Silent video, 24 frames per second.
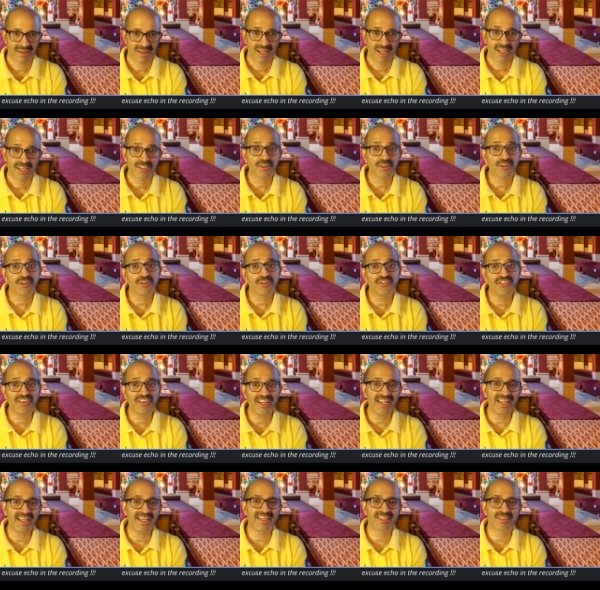So the
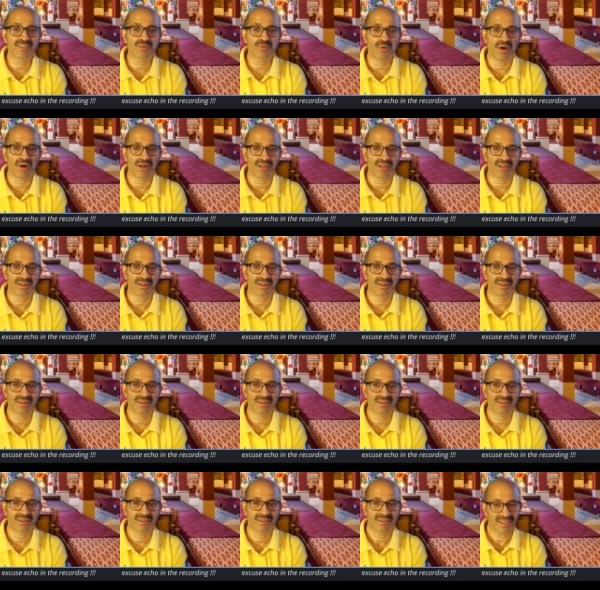feeling is what?
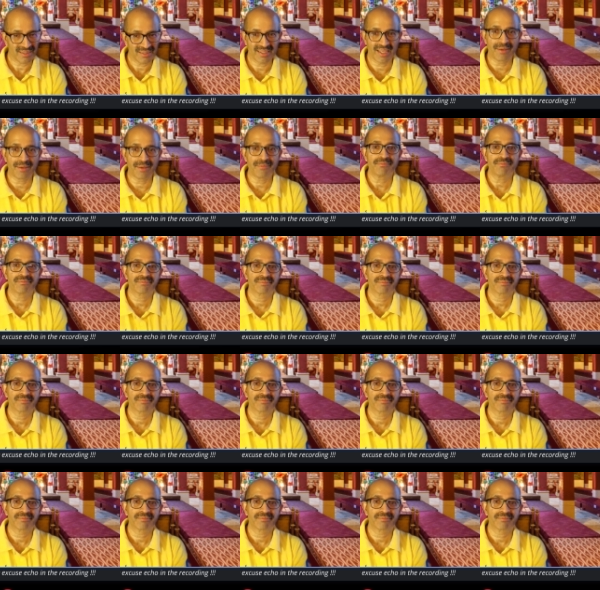The same.